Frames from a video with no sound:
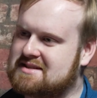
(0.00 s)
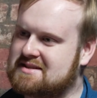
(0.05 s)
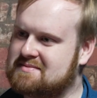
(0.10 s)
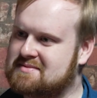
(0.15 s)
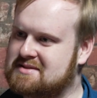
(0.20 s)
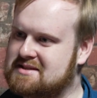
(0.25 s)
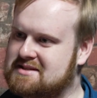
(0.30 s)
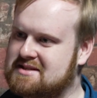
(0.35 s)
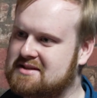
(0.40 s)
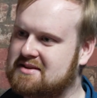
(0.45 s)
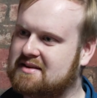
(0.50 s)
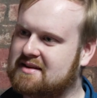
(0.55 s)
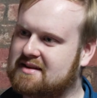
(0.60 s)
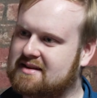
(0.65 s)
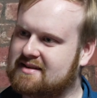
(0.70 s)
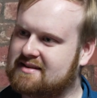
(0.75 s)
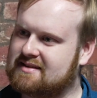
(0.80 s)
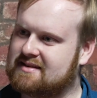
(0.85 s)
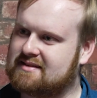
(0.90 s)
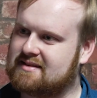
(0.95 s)
to do
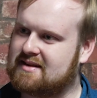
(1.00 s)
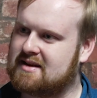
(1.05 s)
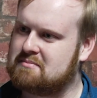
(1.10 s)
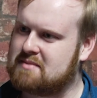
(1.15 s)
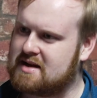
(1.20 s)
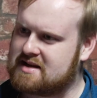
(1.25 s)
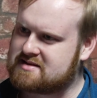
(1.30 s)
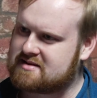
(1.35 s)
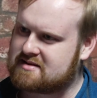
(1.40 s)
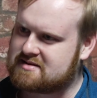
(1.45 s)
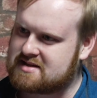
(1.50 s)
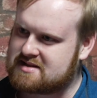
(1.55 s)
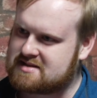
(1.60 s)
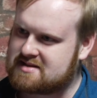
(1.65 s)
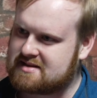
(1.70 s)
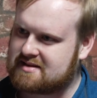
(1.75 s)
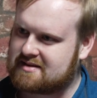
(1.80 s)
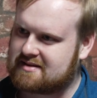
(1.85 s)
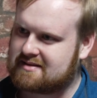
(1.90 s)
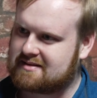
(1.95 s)
that? In men's artistic?